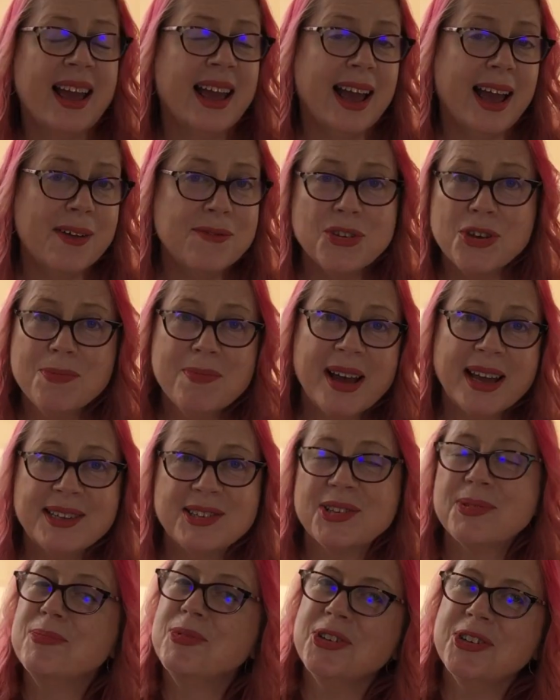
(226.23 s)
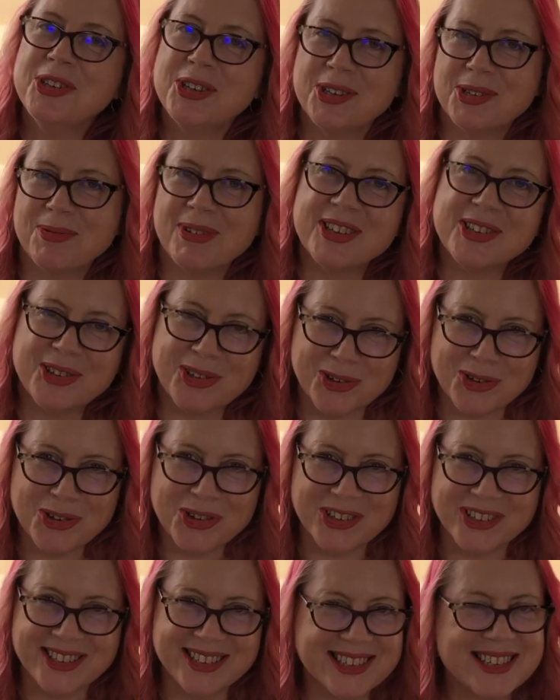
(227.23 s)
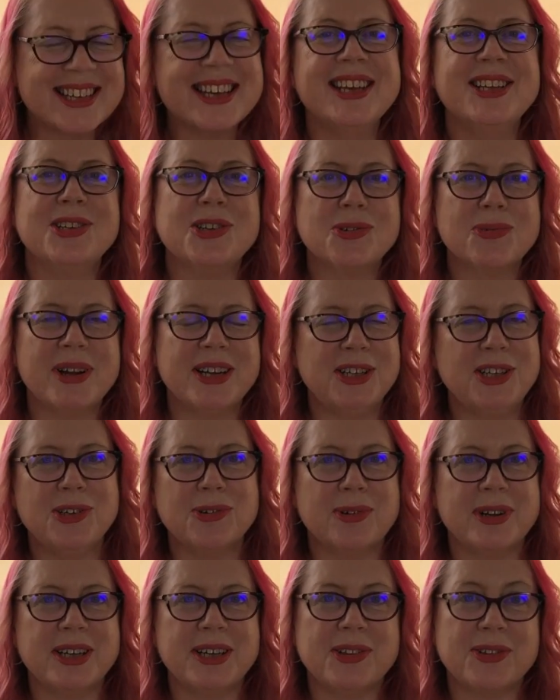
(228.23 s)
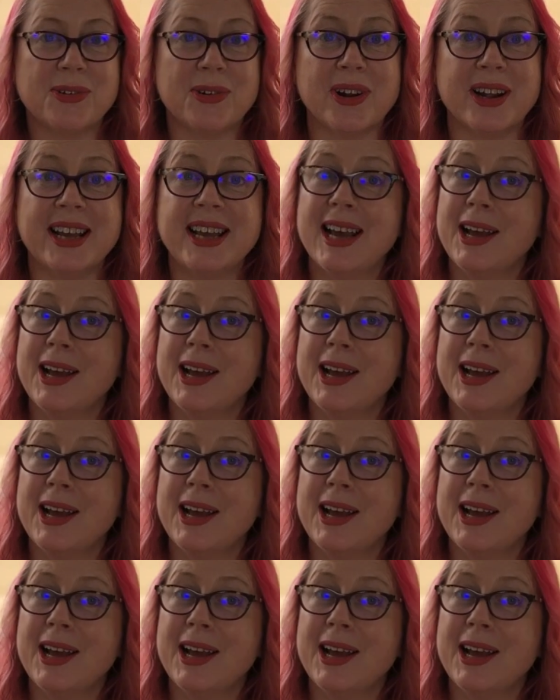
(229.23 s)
Have you made some New Year's resolutions in 2023,